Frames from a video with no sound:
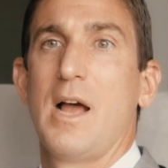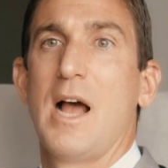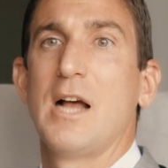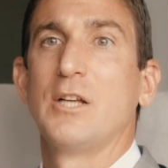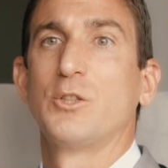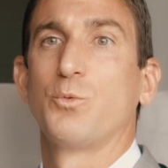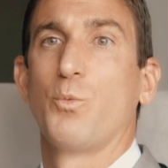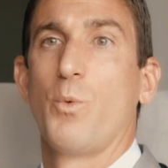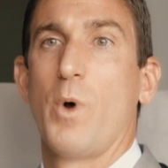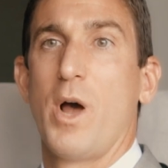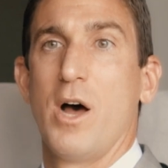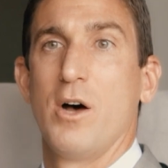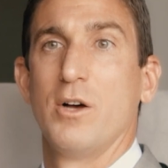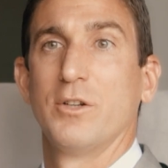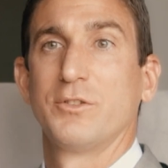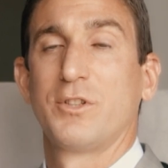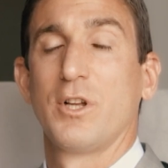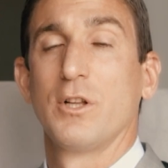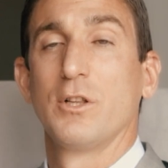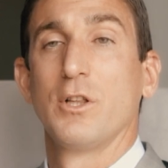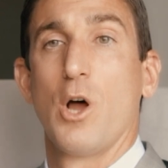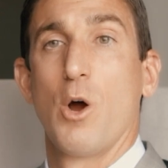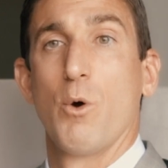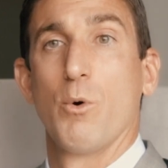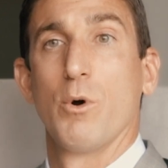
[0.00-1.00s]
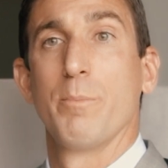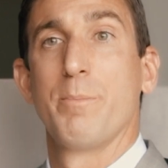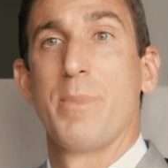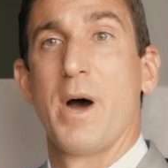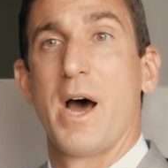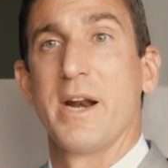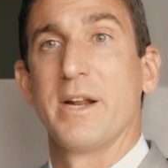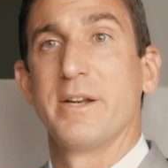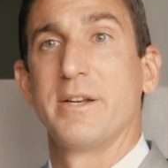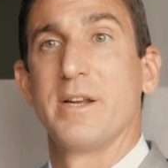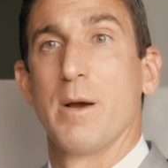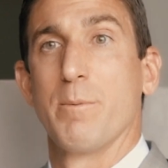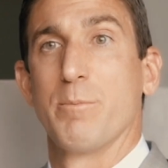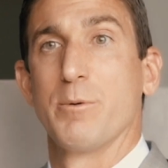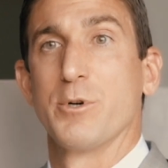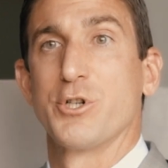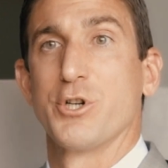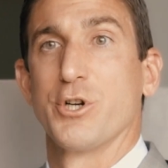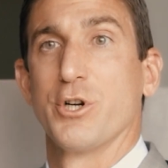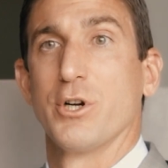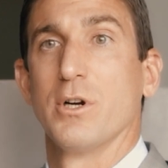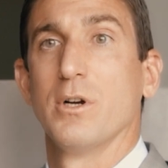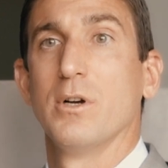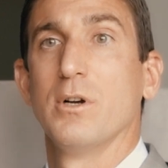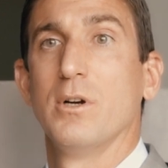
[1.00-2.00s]
as well as to lower body
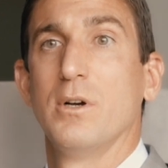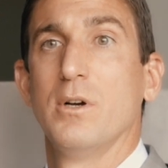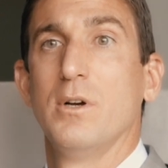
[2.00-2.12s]
temperature,